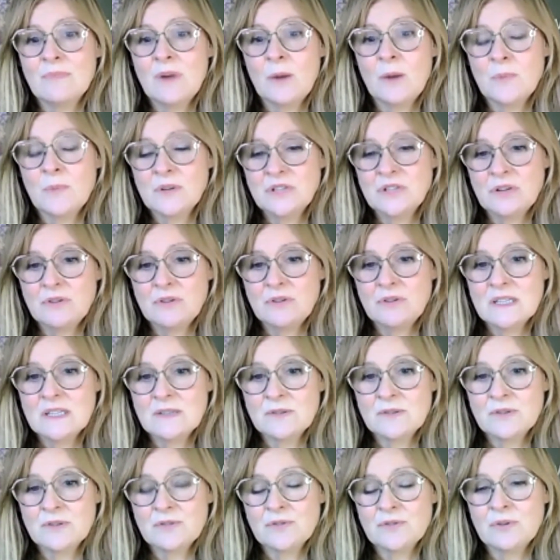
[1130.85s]

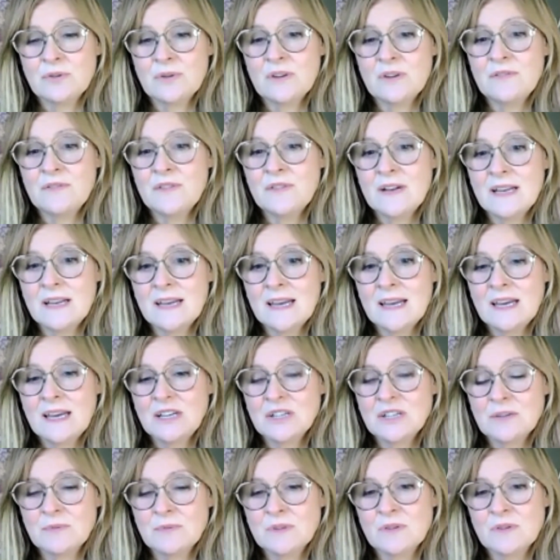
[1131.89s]
opportunities through
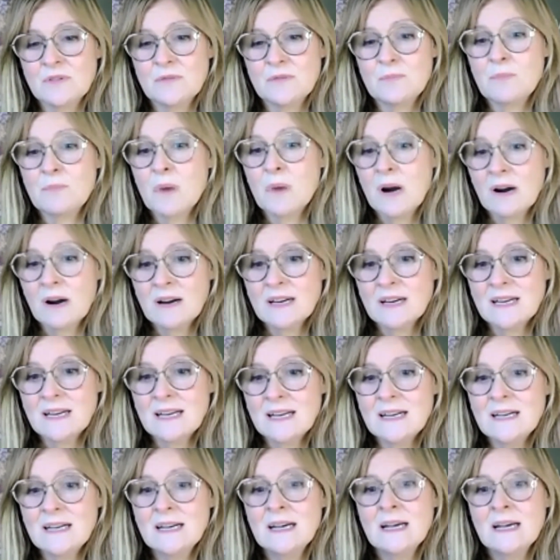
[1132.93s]
affiliation sort of
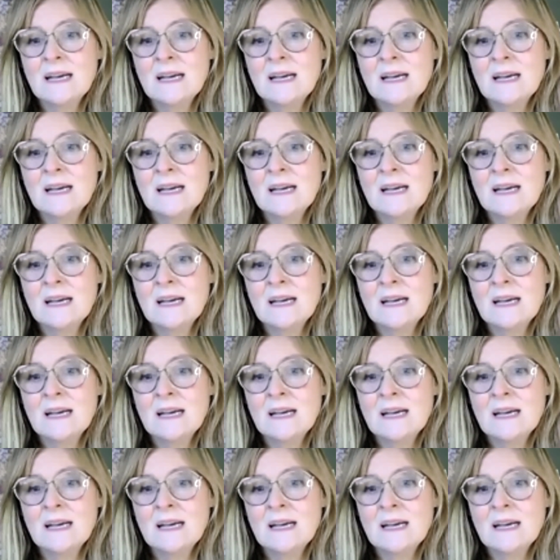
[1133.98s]
marketing.